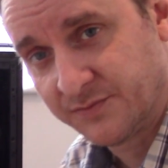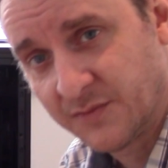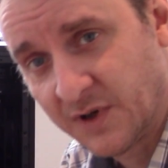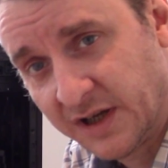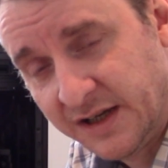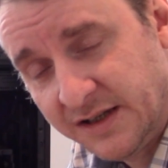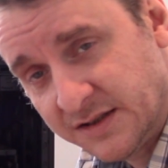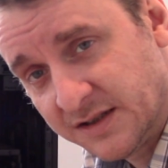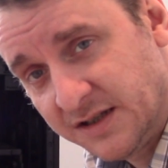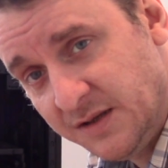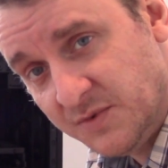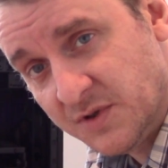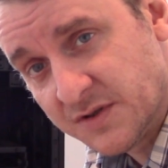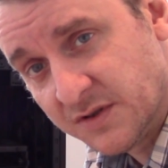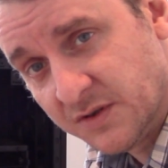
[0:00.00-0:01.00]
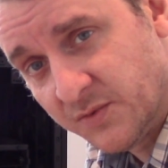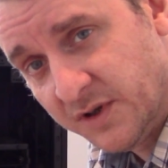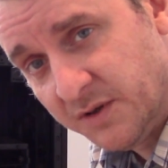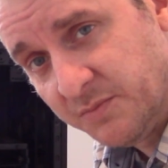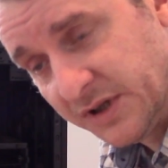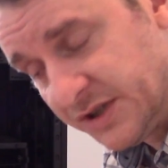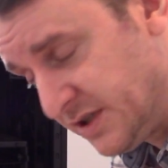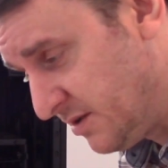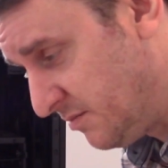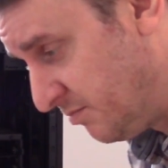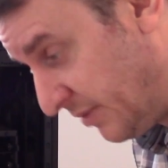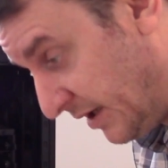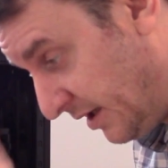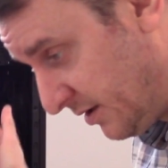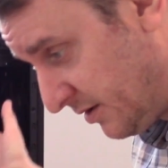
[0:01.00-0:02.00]
I hate to keep using the word budget,
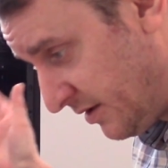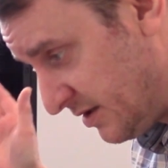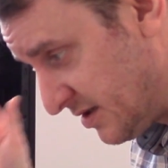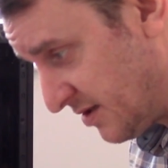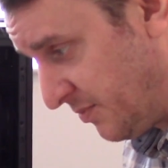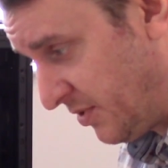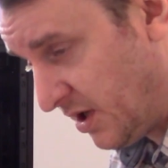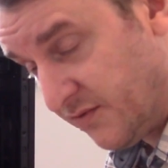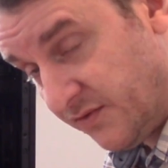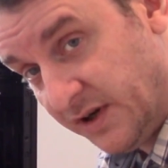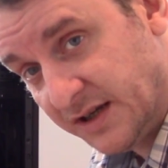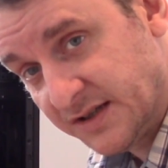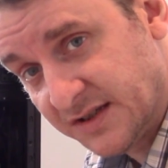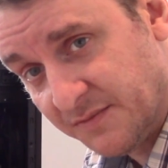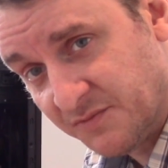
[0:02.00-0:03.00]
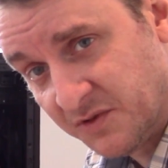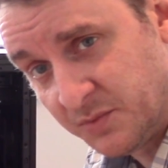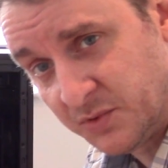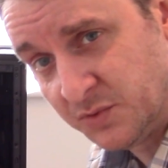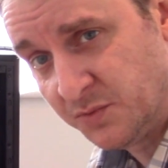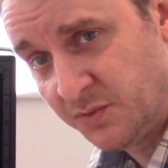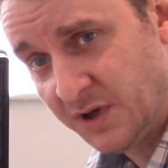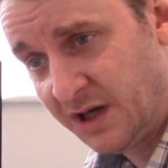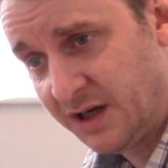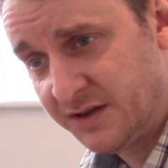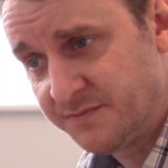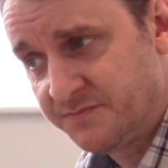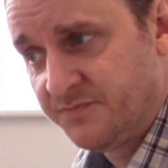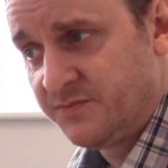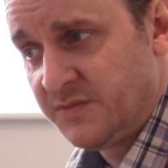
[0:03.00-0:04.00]
but it's a perfectly acceptable
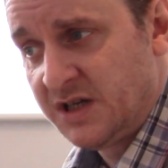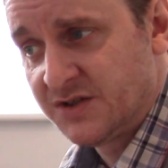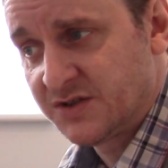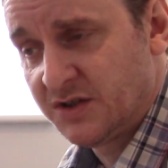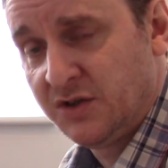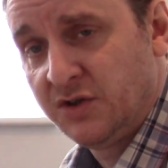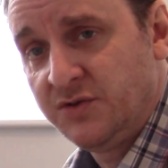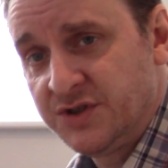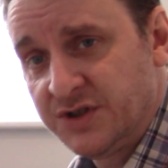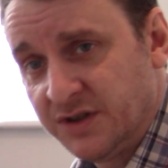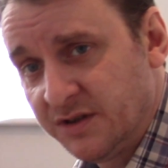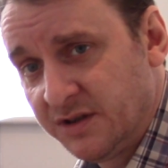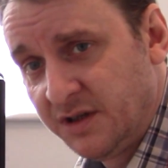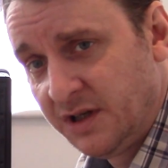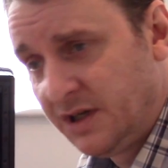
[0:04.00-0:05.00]
solution,